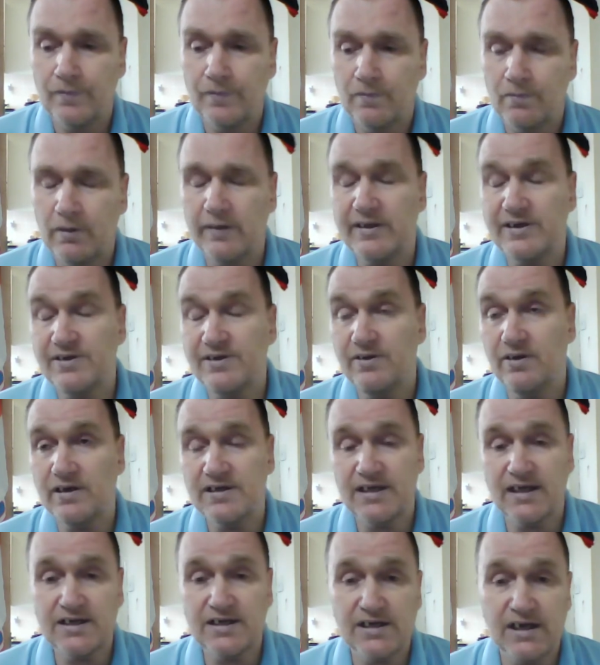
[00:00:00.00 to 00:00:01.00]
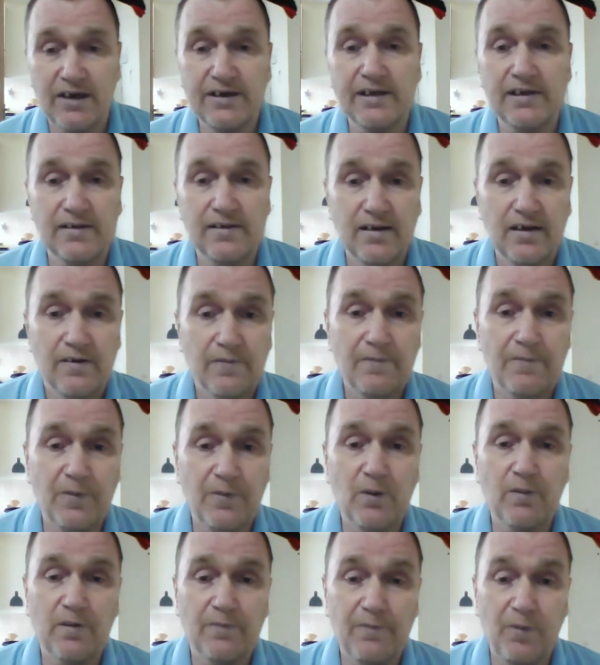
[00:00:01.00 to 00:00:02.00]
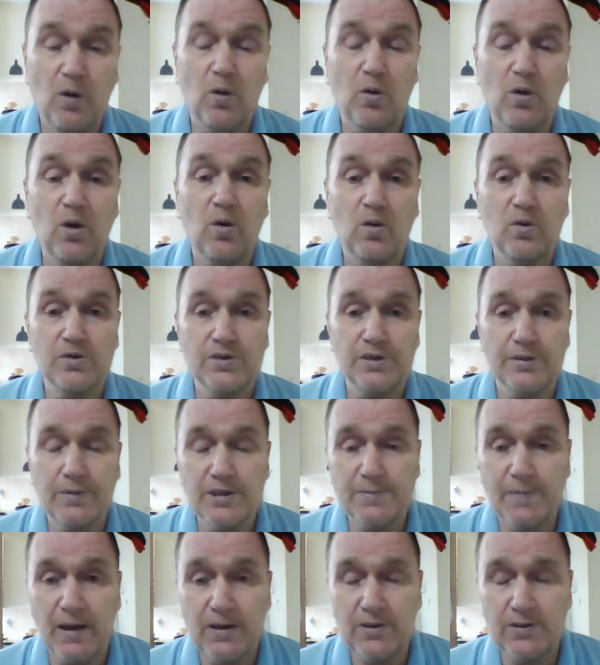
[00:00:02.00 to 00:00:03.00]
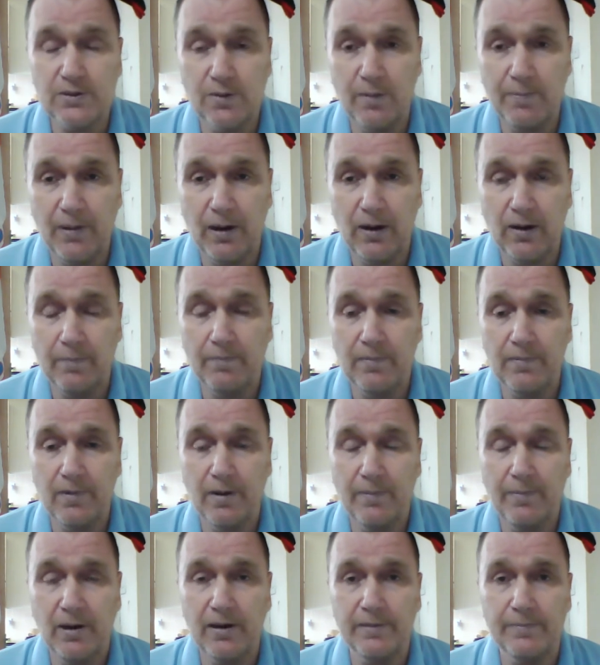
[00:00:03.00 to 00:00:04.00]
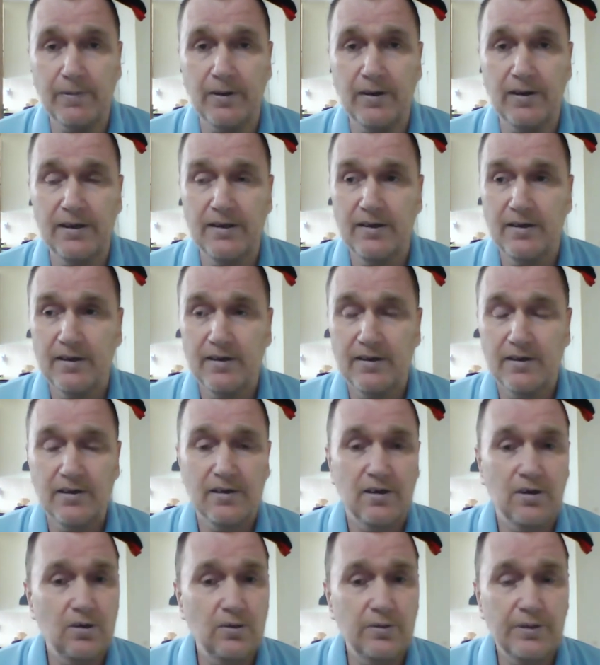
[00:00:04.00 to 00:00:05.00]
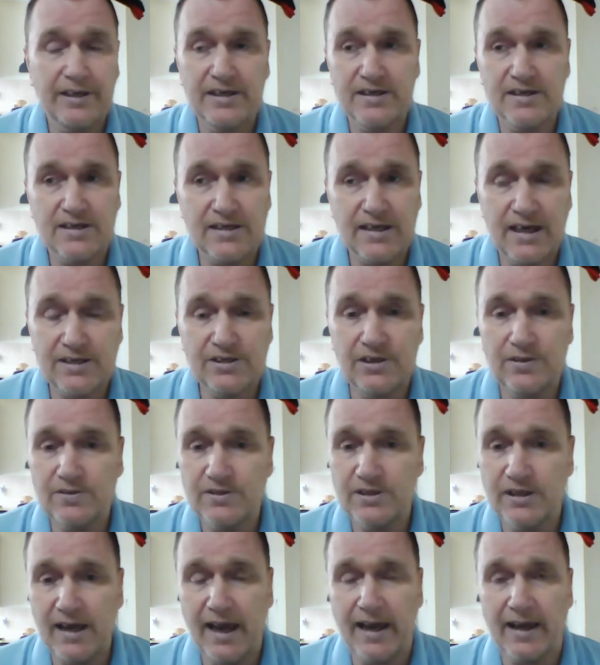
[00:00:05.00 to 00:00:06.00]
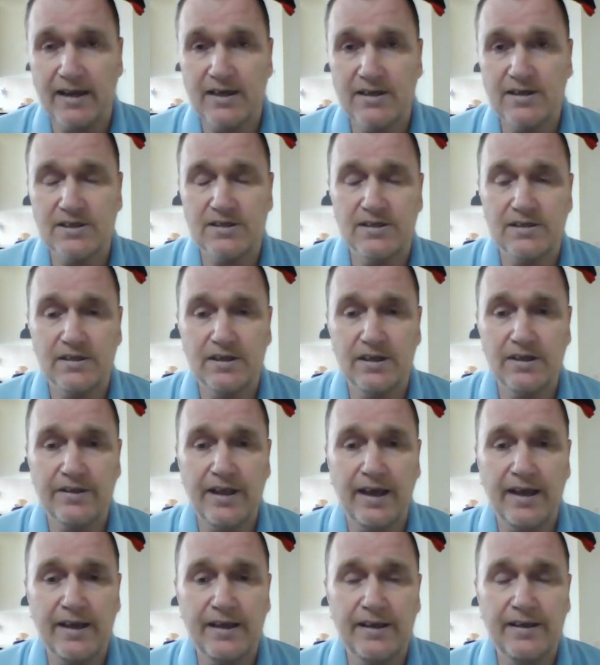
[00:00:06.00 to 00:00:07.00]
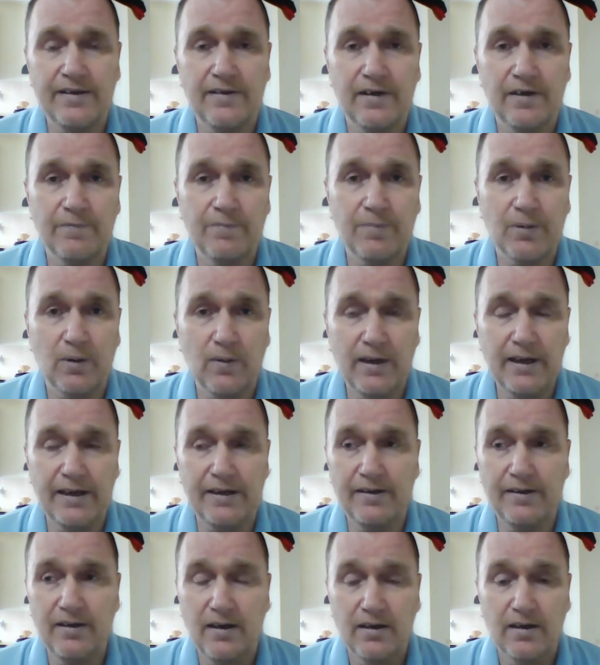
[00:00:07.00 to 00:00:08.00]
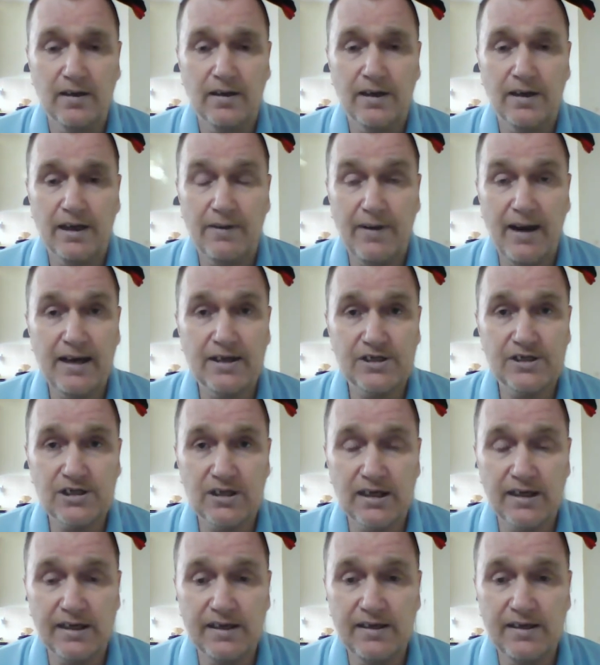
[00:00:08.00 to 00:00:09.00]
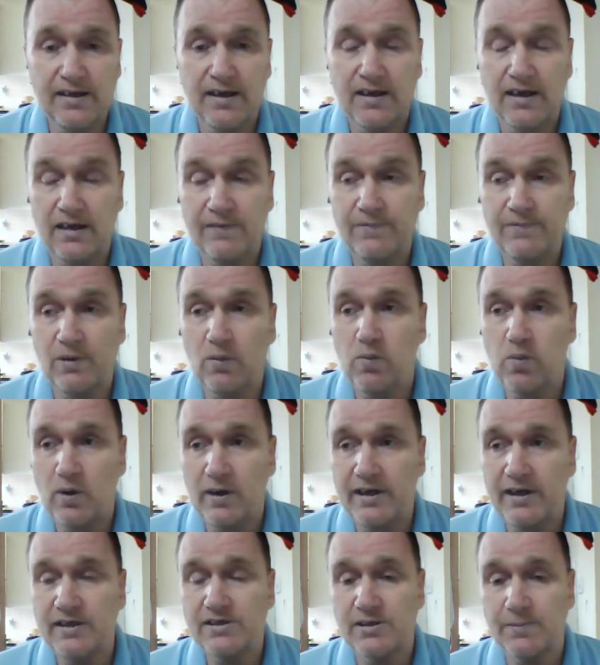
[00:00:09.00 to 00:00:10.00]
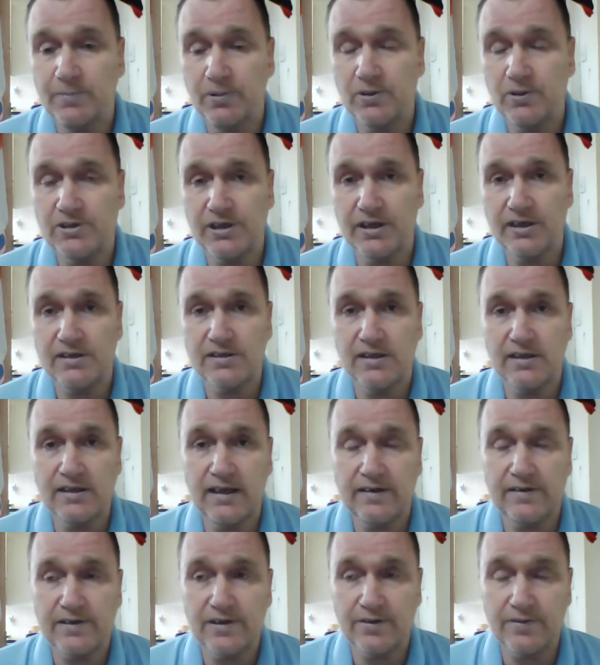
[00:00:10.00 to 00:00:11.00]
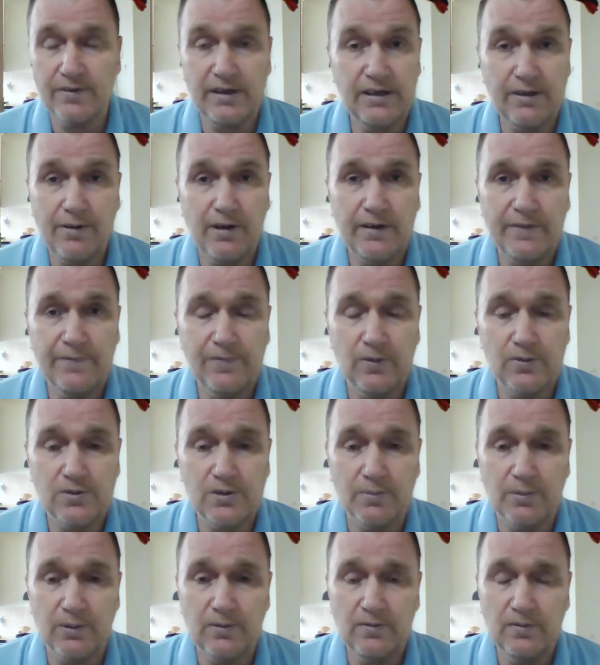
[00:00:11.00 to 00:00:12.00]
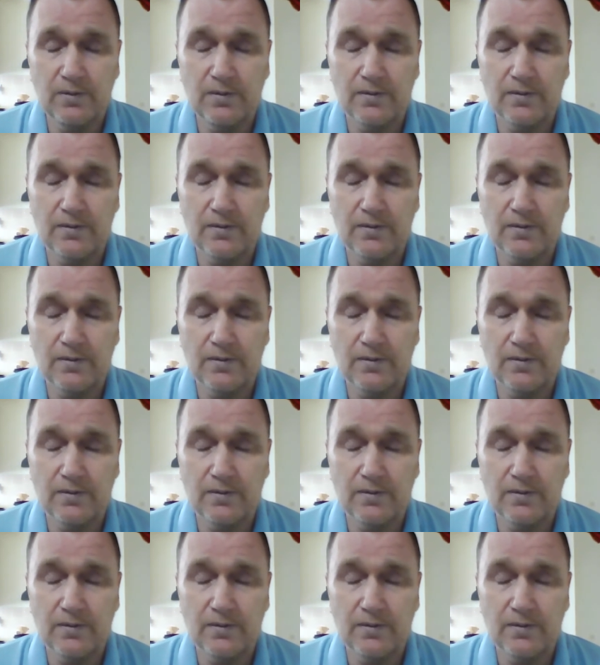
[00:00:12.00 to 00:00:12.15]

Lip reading: Well, there's not, it's actually only four laws that we're supposed to abide by. All these statutes and acts that they have brought in, they're actually, if you're willing to push it to the nth degree, they're unenforceable.